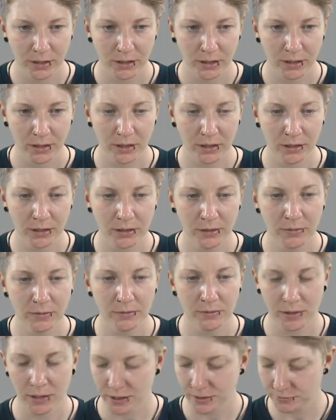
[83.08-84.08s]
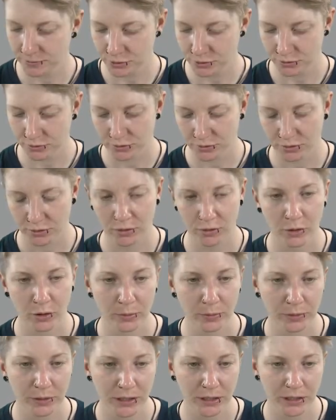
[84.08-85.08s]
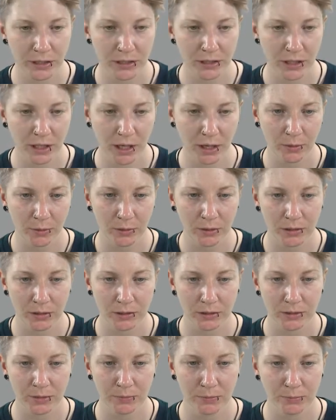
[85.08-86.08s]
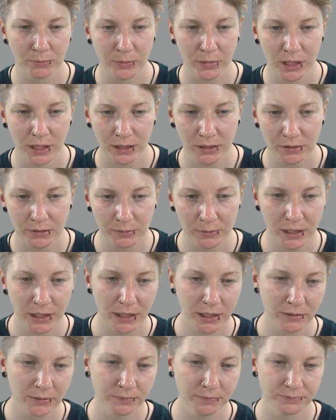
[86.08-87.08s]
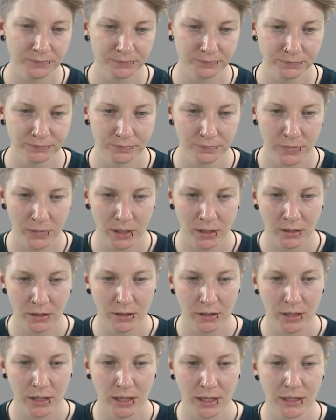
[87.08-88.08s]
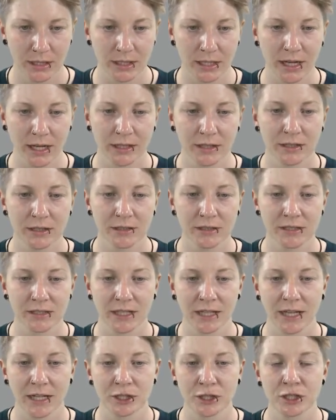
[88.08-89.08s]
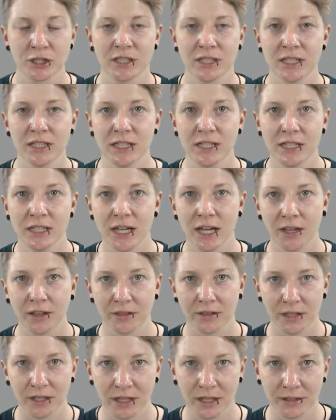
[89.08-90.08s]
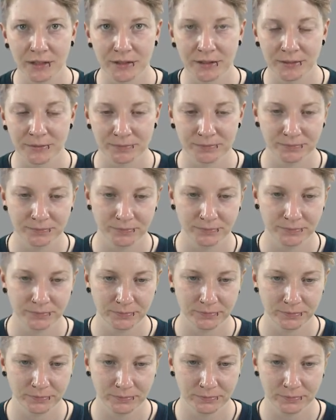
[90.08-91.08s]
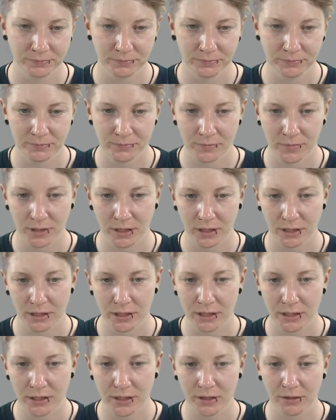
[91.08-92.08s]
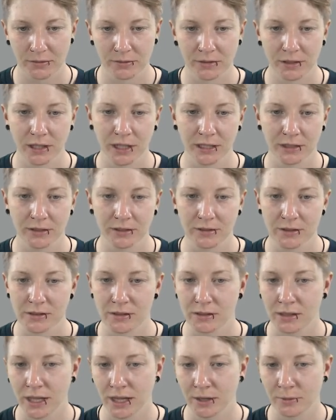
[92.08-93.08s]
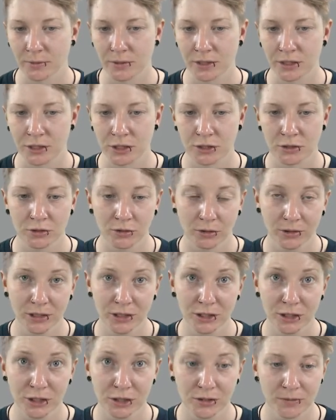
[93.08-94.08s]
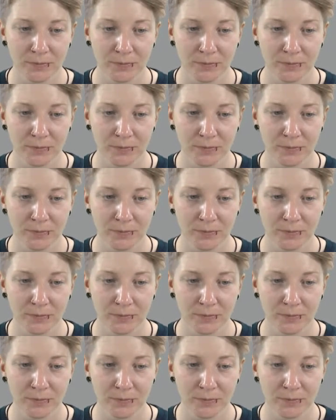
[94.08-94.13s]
Here, I've just copied our main domain and added a /de at the end. Here, I've selected the language Deutsch,